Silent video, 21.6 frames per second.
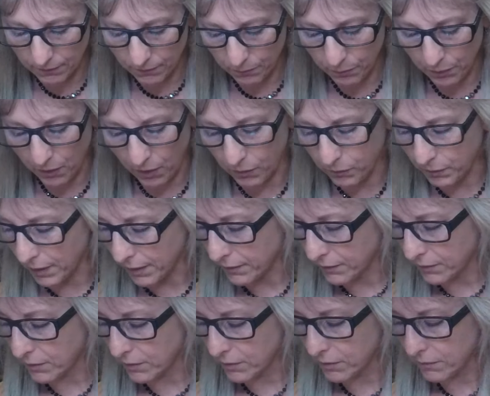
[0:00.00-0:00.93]
Partway
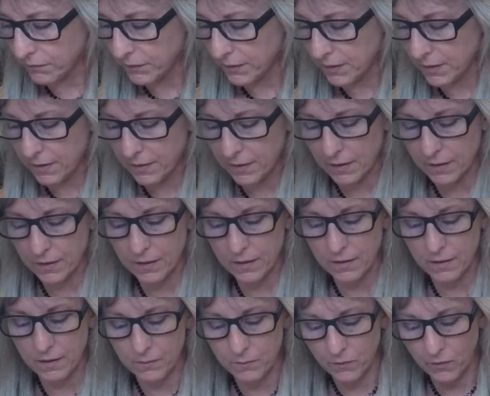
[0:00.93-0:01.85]
through, if you think you
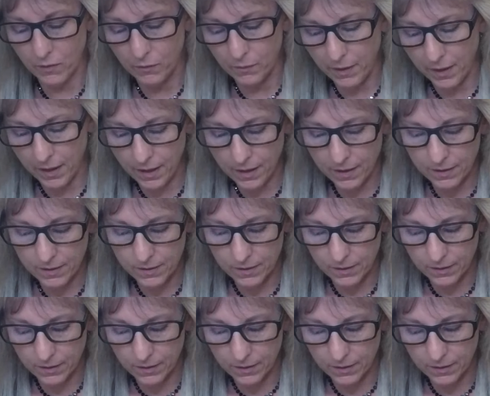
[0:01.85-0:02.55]
need more wax,